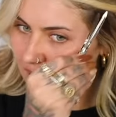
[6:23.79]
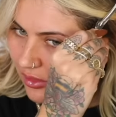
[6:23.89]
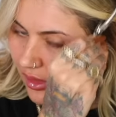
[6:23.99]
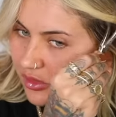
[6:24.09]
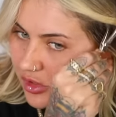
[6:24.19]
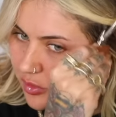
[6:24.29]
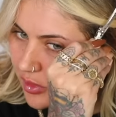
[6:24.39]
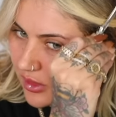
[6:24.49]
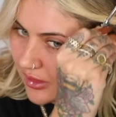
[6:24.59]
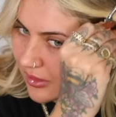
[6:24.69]
So I'll just
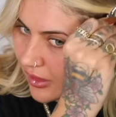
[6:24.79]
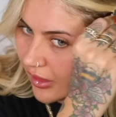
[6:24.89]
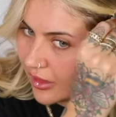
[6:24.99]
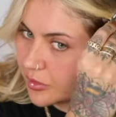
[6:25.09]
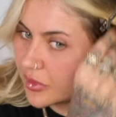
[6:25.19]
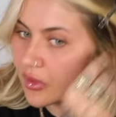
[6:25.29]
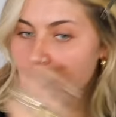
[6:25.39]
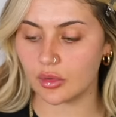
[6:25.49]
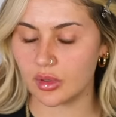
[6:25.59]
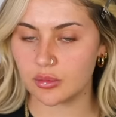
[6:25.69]
put these clips
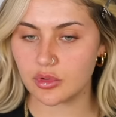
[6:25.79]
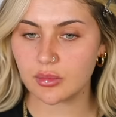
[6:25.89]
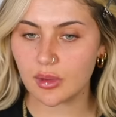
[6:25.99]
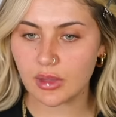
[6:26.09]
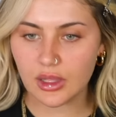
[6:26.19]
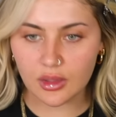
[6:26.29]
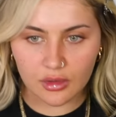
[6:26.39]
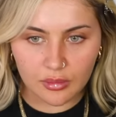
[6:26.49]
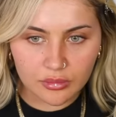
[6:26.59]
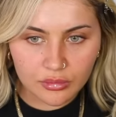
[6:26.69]
for when I'm doing my
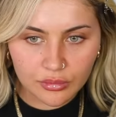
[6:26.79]
makeup.